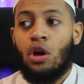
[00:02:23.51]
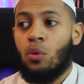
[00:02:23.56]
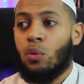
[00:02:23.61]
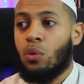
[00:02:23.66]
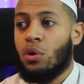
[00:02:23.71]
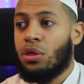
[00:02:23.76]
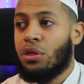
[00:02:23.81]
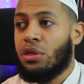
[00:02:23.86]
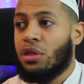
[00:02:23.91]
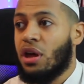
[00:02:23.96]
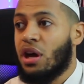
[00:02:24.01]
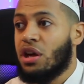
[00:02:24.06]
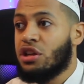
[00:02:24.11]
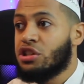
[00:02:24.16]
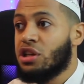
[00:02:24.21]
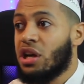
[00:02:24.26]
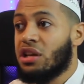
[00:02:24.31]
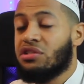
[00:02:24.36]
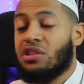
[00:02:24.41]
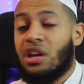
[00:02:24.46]

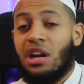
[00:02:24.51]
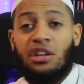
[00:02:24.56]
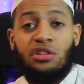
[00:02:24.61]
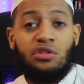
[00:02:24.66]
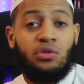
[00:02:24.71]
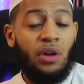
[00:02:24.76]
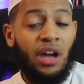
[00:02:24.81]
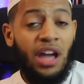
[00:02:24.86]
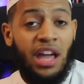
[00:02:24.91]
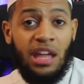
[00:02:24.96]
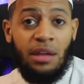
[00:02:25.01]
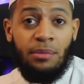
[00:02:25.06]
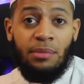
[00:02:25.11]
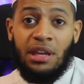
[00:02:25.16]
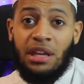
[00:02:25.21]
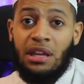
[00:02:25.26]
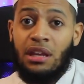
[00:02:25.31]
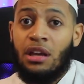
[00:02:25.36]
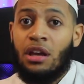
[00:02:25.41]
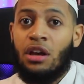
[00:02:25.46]
Sheikh Saleh
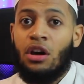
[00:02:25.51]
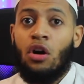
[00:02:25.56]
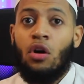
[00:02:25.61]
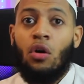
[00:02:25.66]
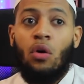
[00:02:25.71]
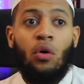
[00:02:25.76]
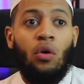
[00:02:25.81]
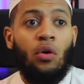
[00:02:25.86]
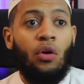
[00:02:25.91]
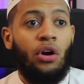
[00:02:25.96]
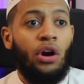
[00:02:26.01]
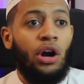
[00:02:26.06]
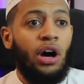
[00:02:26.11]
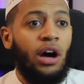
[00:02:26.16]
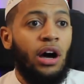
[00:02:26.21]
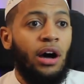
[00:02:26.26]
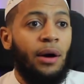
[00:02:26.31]
Suhaimi or